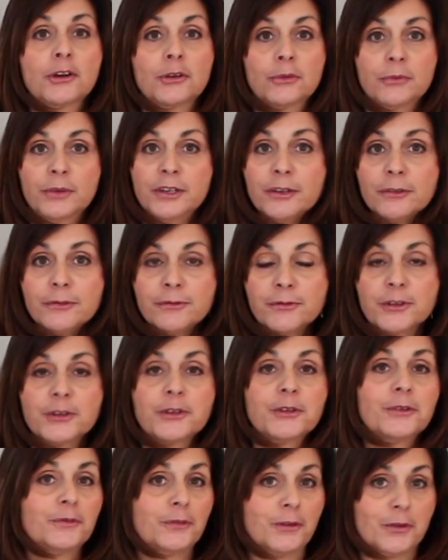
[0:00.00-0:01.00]
Real
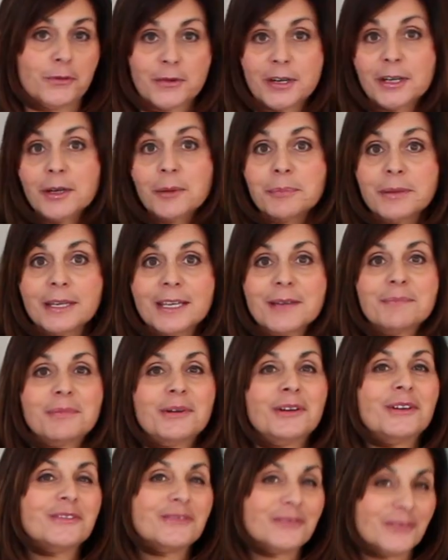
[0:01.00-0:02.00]
Food for Real
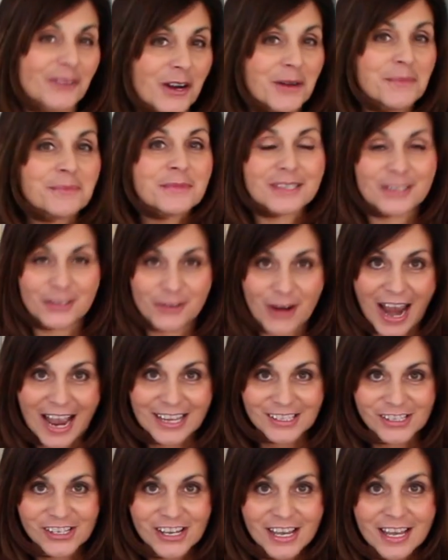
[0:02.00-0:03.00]
People from
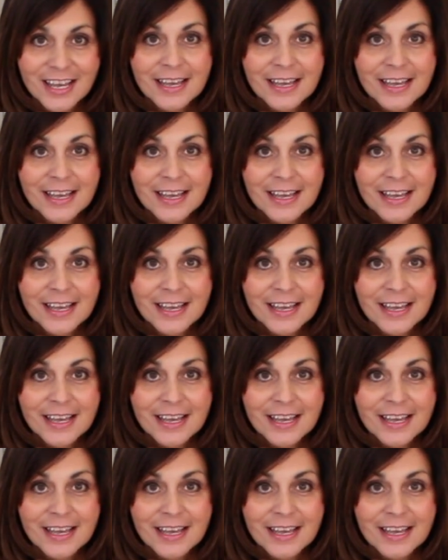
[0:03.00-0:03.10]
Scratch.